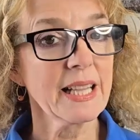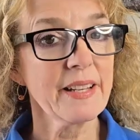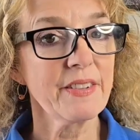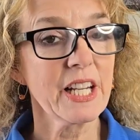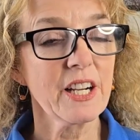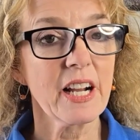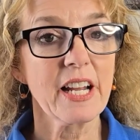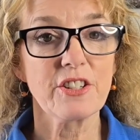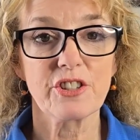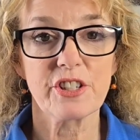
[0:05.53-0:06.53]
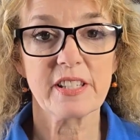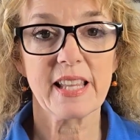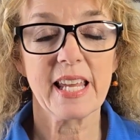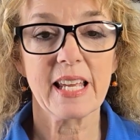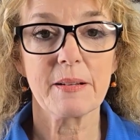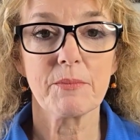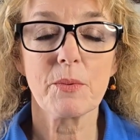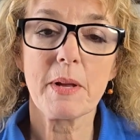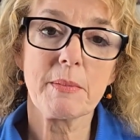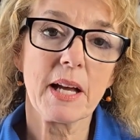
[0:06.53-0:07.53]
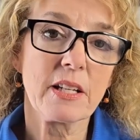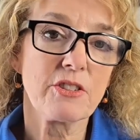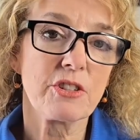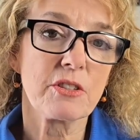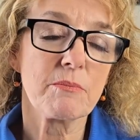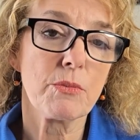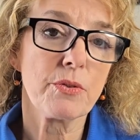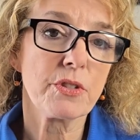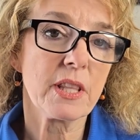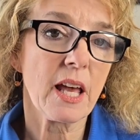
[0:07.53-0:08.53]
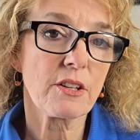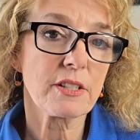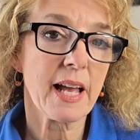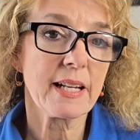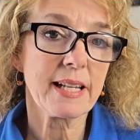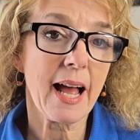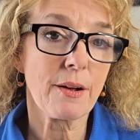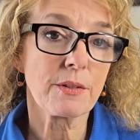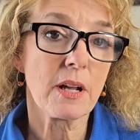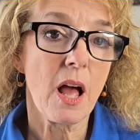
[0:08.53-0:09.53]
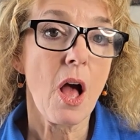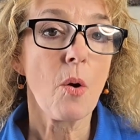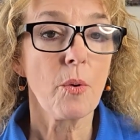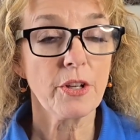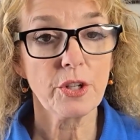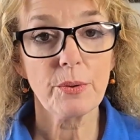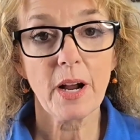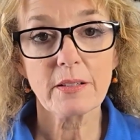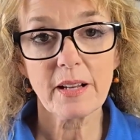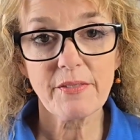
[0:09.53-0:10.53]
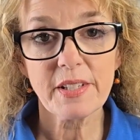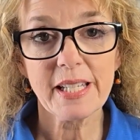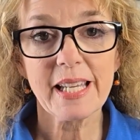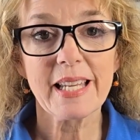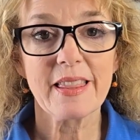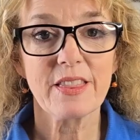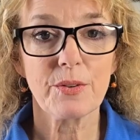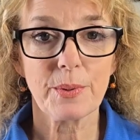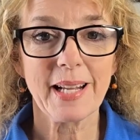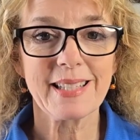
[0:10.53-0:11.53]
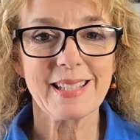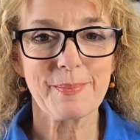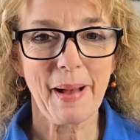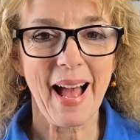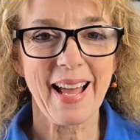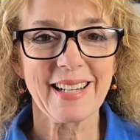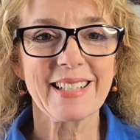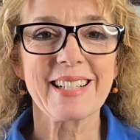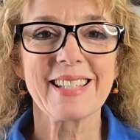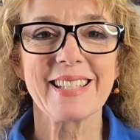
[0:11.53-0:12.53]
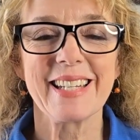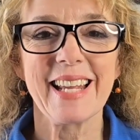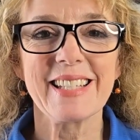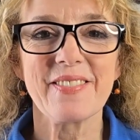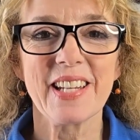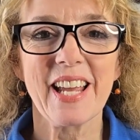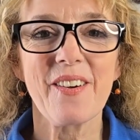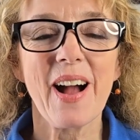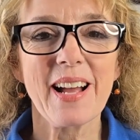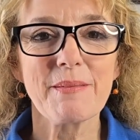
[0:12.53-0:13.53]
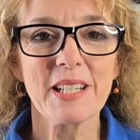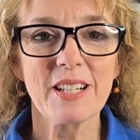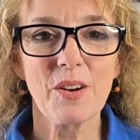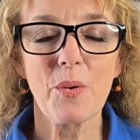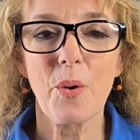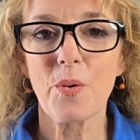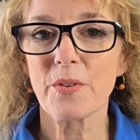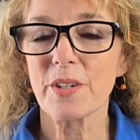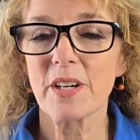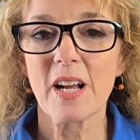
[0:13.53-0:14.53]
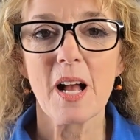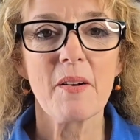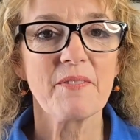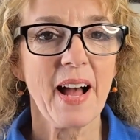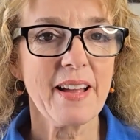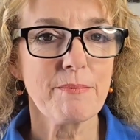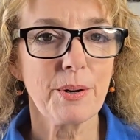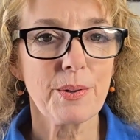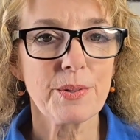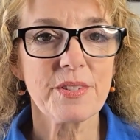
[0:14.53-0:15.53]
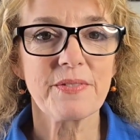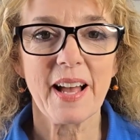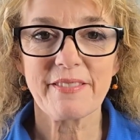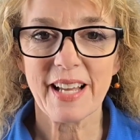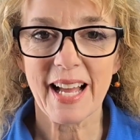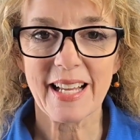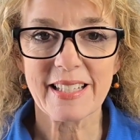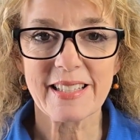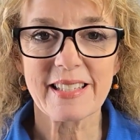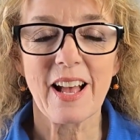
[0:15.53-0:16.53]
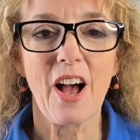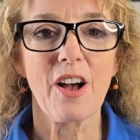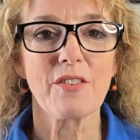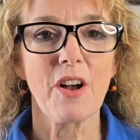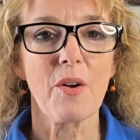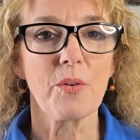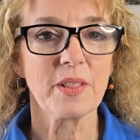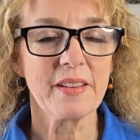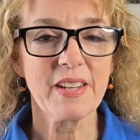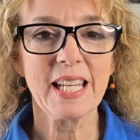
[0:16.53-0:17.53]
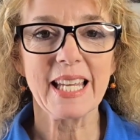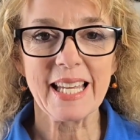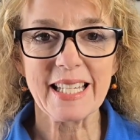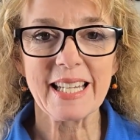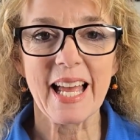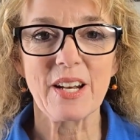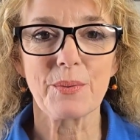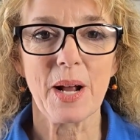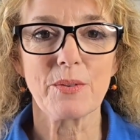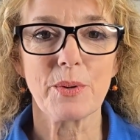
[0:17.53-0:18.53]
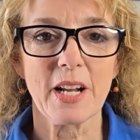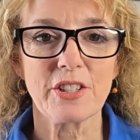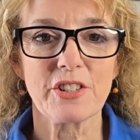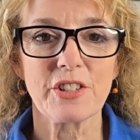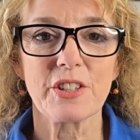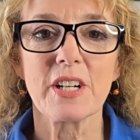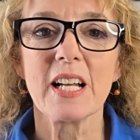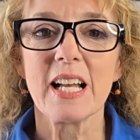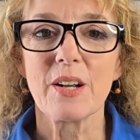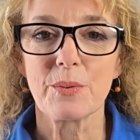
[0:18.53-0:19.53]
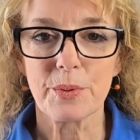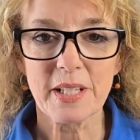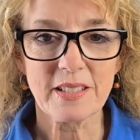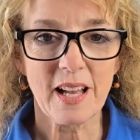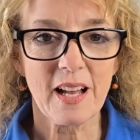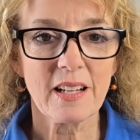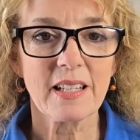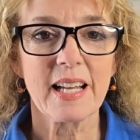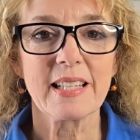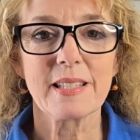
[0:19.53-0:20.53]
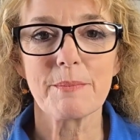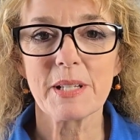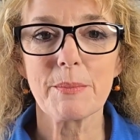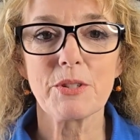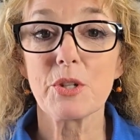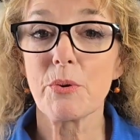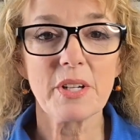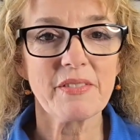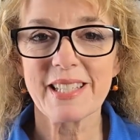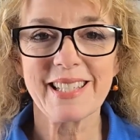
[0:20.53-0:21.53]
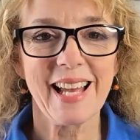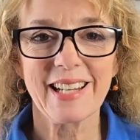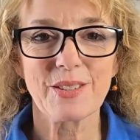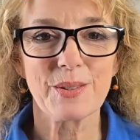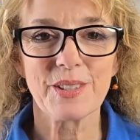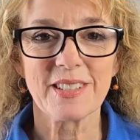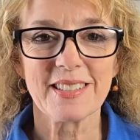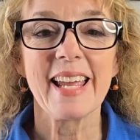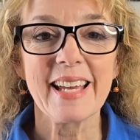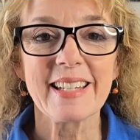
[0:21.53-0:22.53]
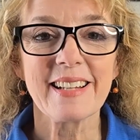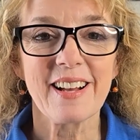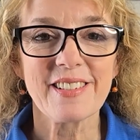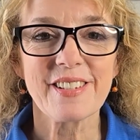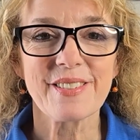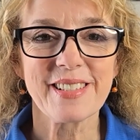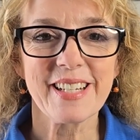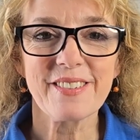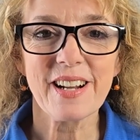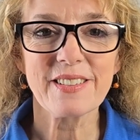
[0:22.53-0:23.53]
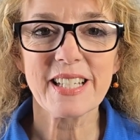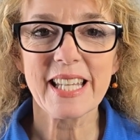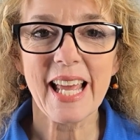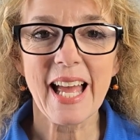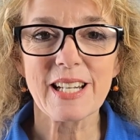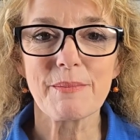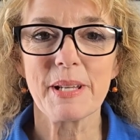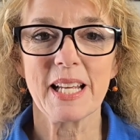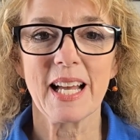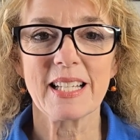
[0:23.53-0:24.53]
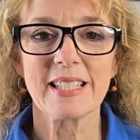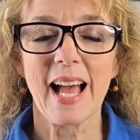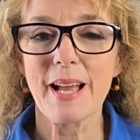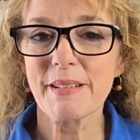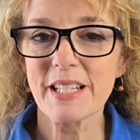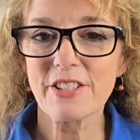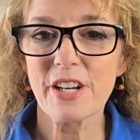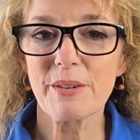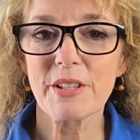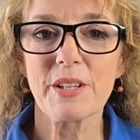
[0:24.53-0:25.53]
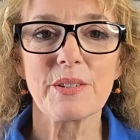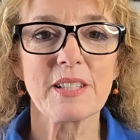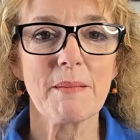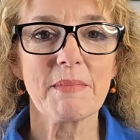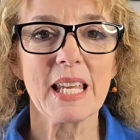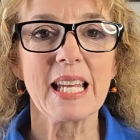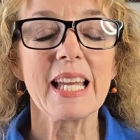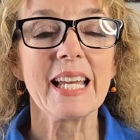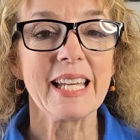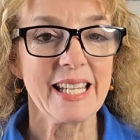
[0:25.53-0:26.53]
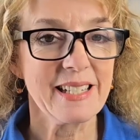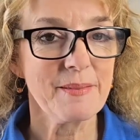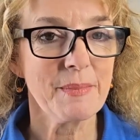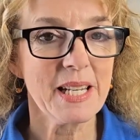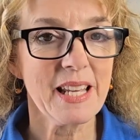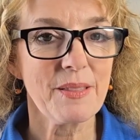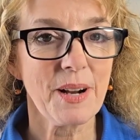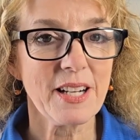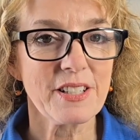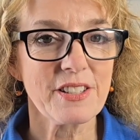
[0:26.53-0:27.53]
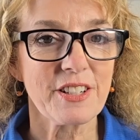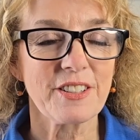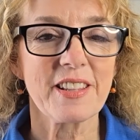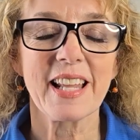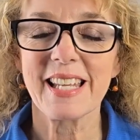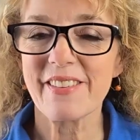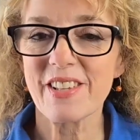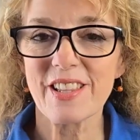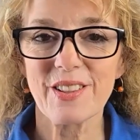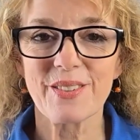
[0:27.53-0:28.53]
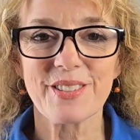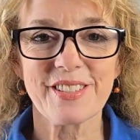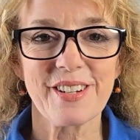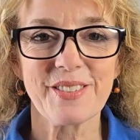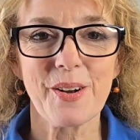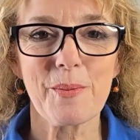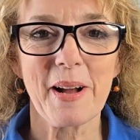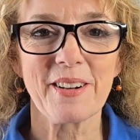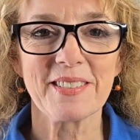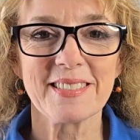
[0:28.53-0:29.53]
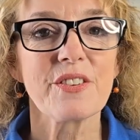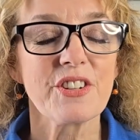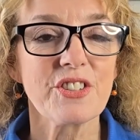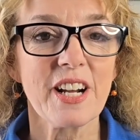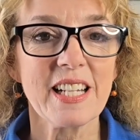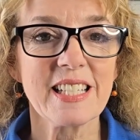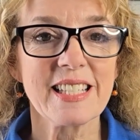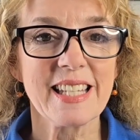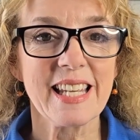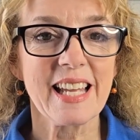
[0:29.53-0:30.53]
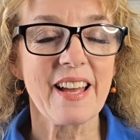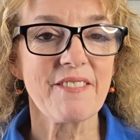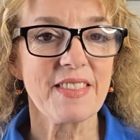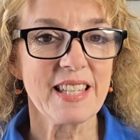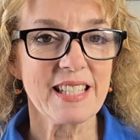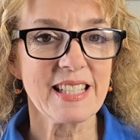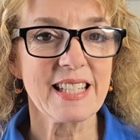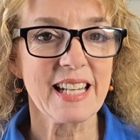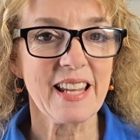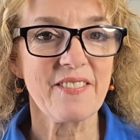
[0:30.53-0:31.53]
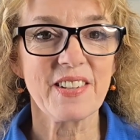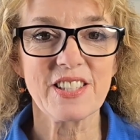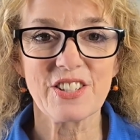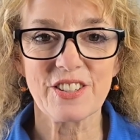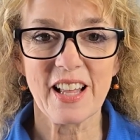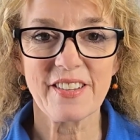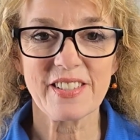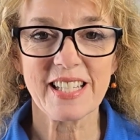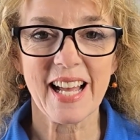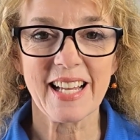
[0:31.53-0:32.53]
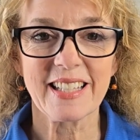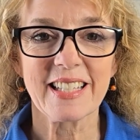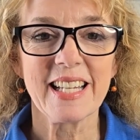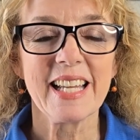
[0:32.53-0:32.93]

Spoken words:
live here and you're just thinking, well, maybe I should move to the other side of town. Well, you are definitely in the right spot because today's video, I'm going to go over 5 pros, 5 cons of living in and around Rochester, real talk, and some tips you won't even see on Google. And also stick around to the end because I'm going to share with you something hidden beneath Rochester that even the locals don't know about. So if you're trying to see if this city fits your lifestyle,